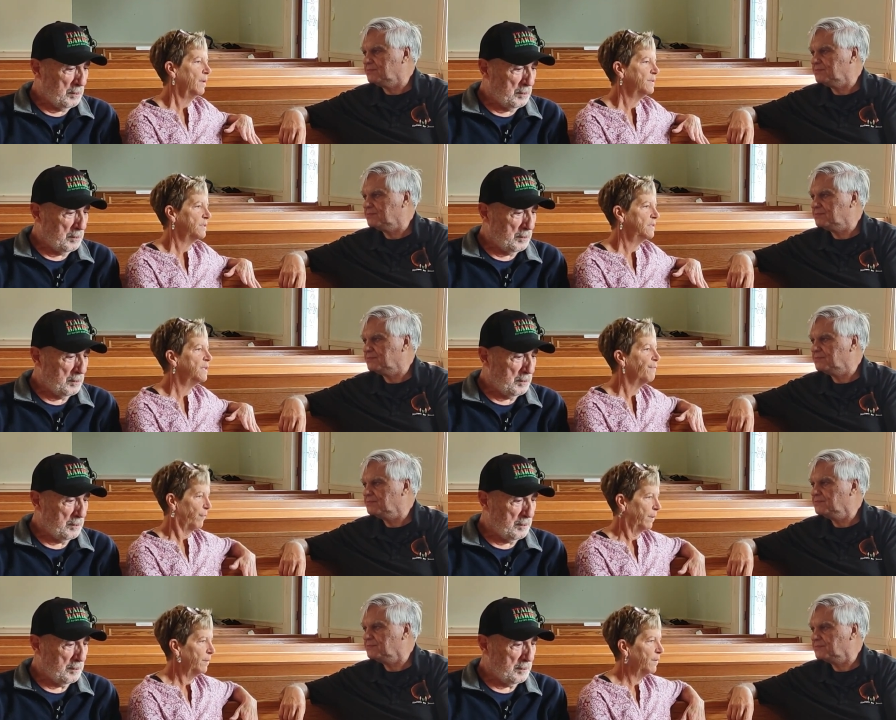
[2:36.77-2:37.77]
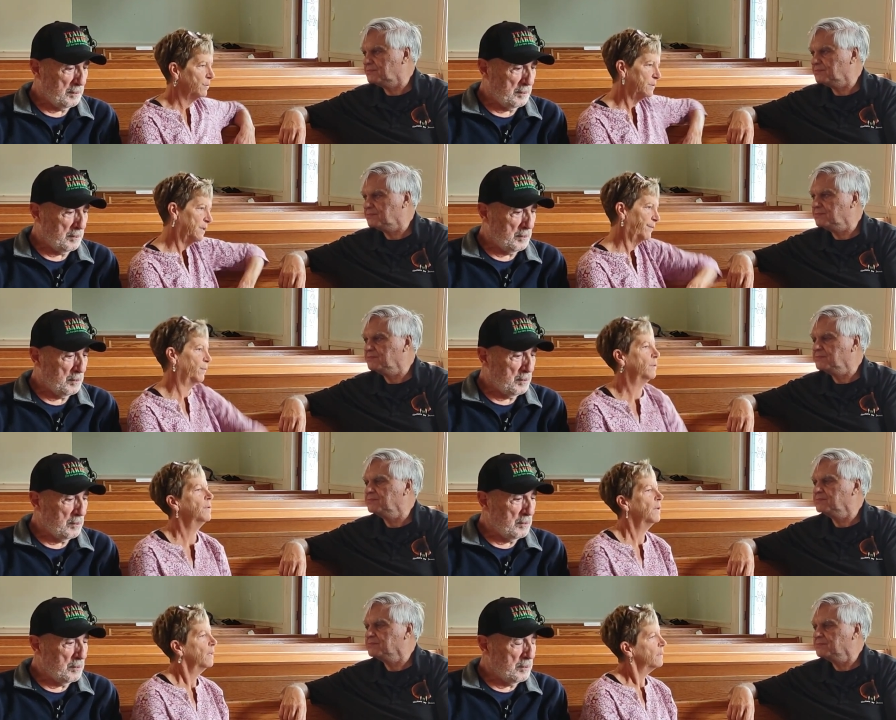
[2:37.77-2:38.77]
Speaker 1: It's different. There's different
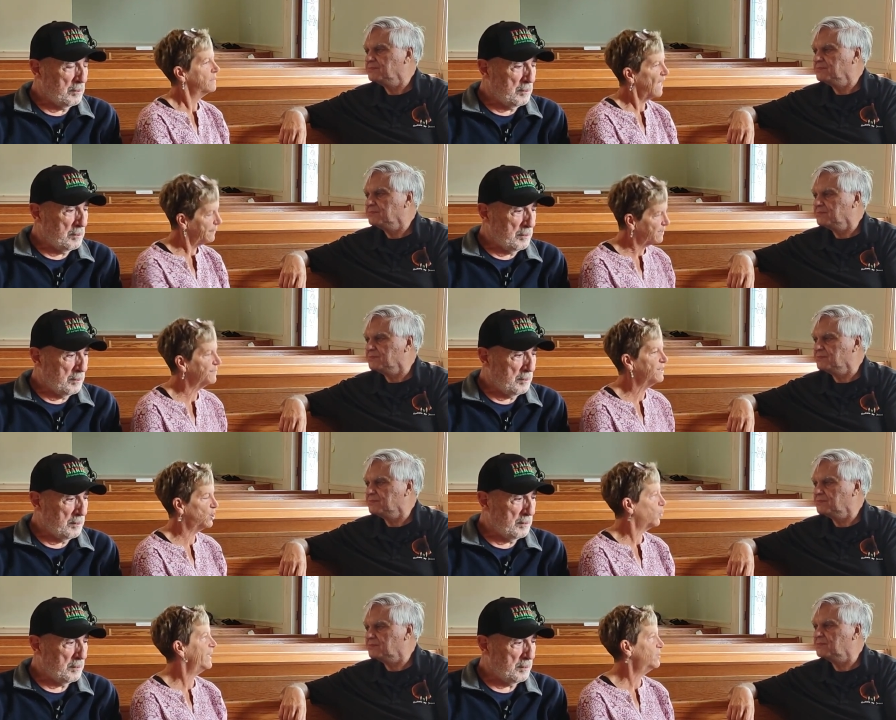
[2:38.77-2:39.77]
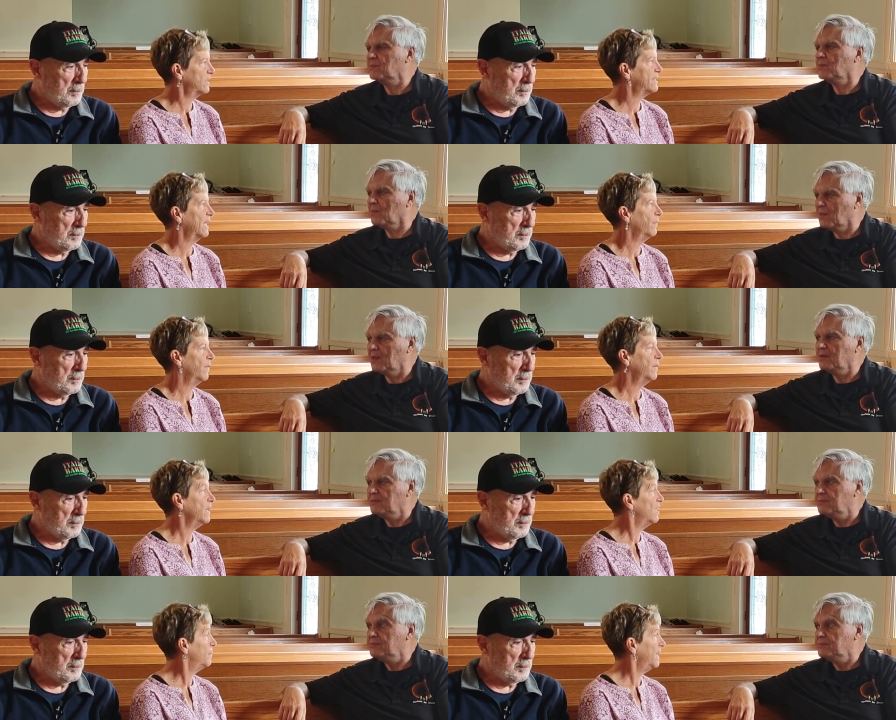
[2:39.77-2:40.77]
types of situations down there
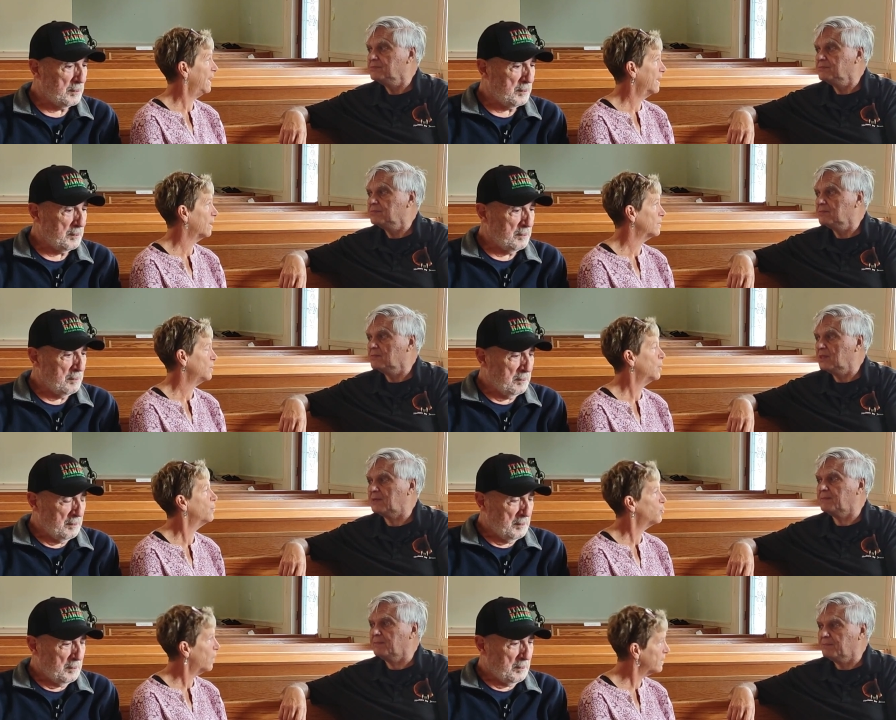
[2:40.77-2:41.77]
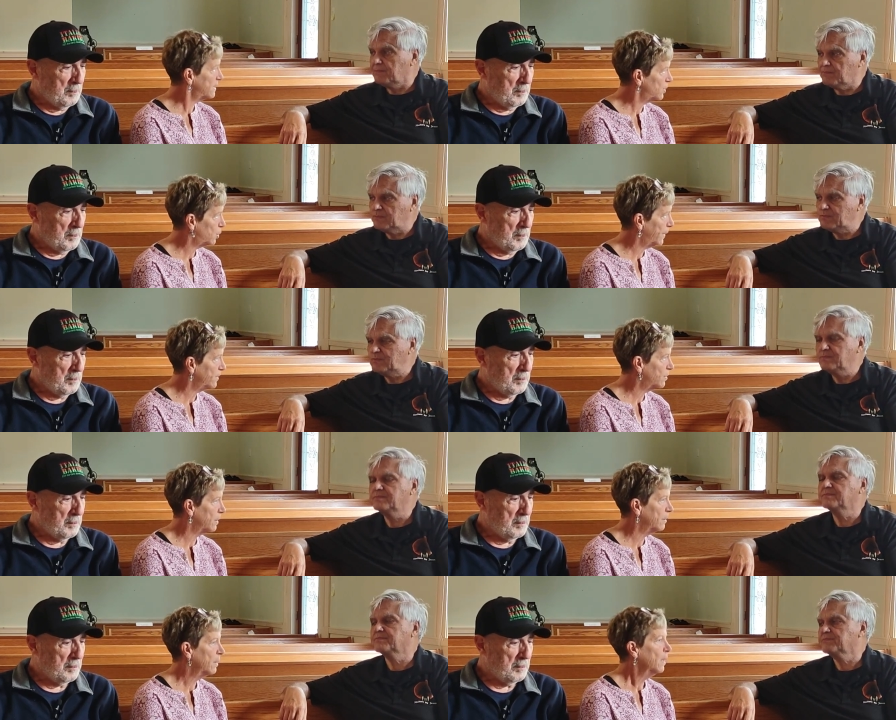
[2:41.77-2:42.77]
that need to be handled. You know, drug situation.
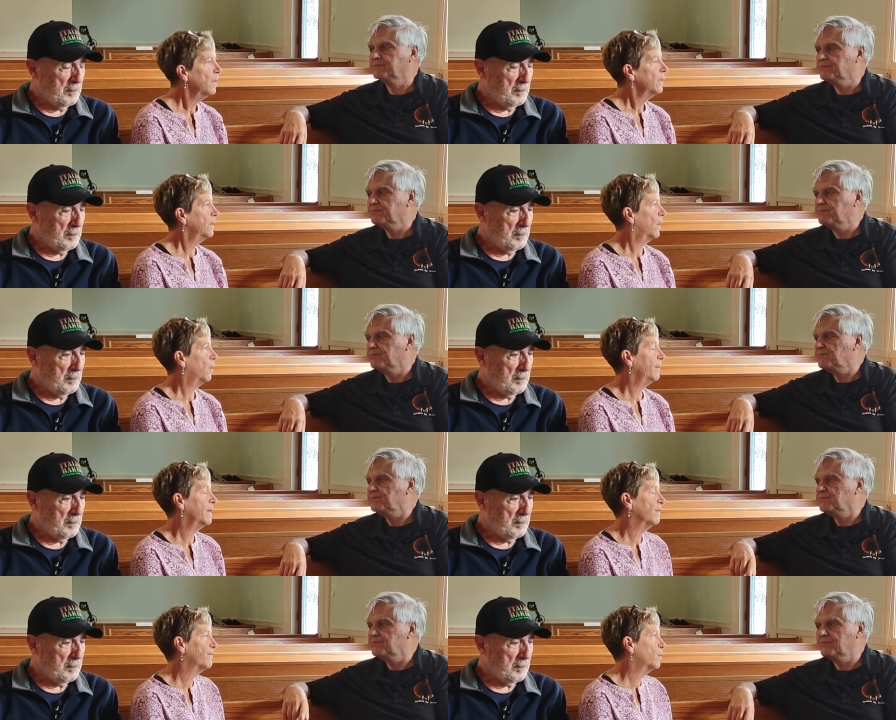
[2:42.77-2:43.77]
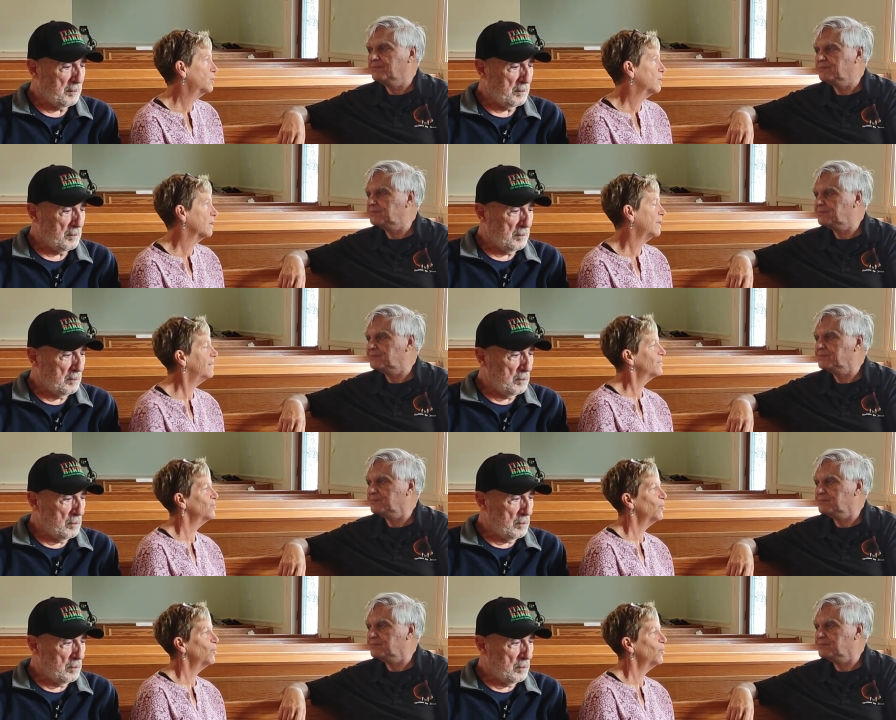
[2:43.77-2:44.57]
You know, I mean, unfortunately, there's